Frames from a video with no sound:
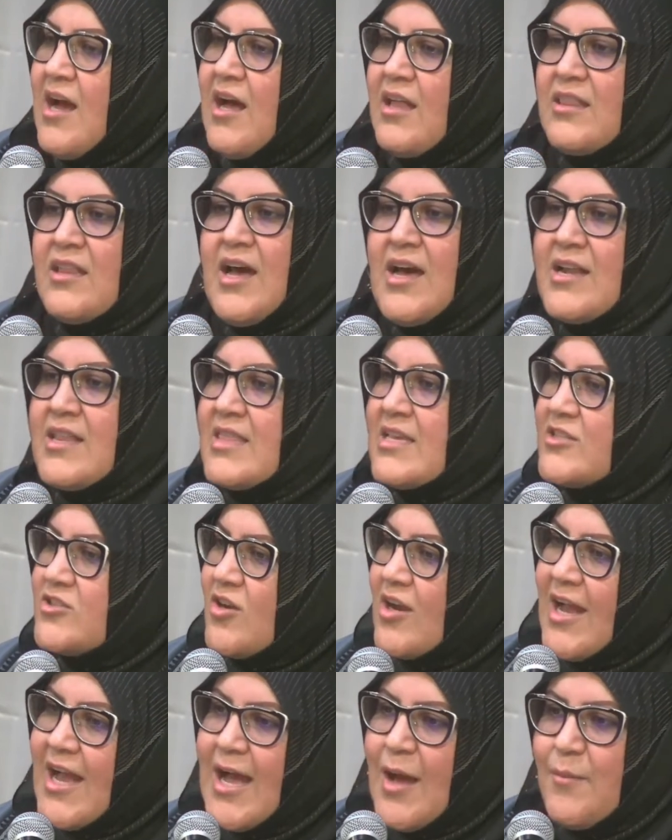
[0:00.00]
A lot of things
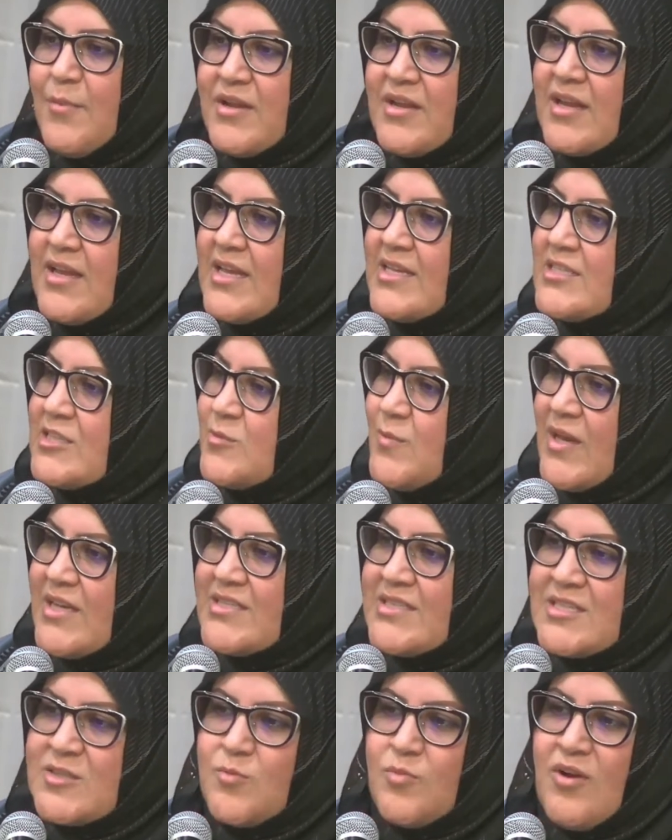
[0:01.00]
are happening in
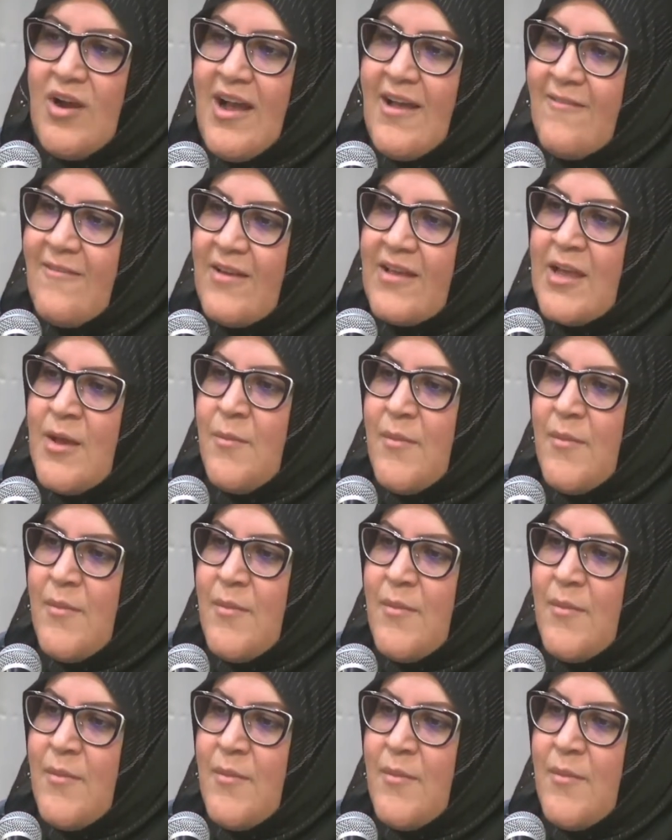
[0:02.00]
spaces private,